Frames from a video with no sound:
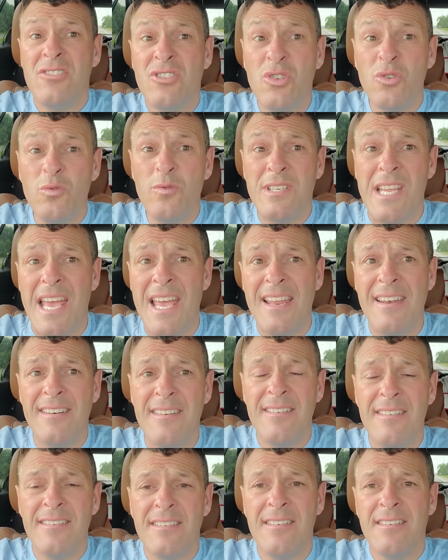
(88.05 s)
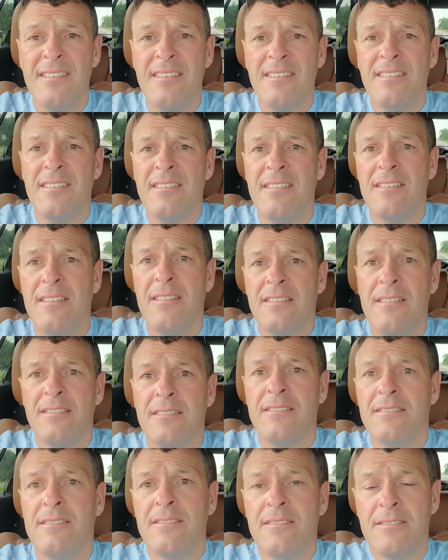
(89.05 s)

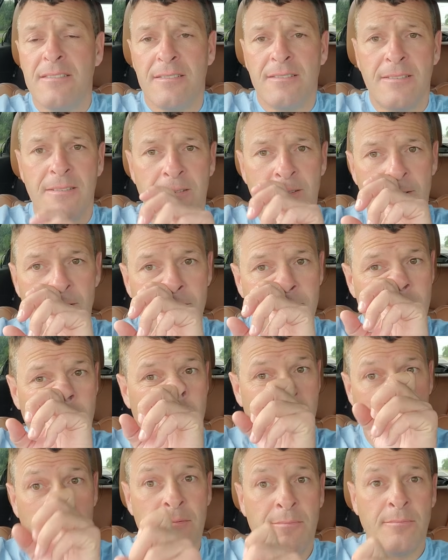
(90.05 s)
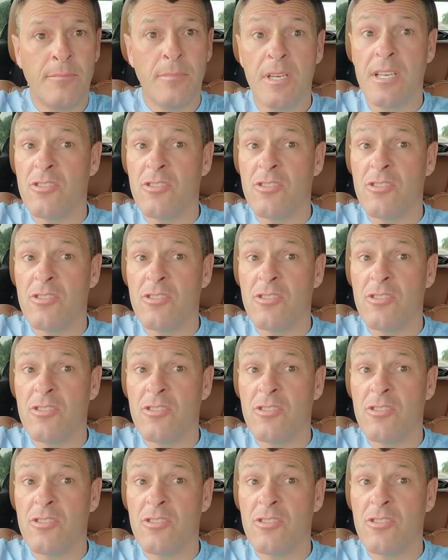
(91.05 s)
2.10.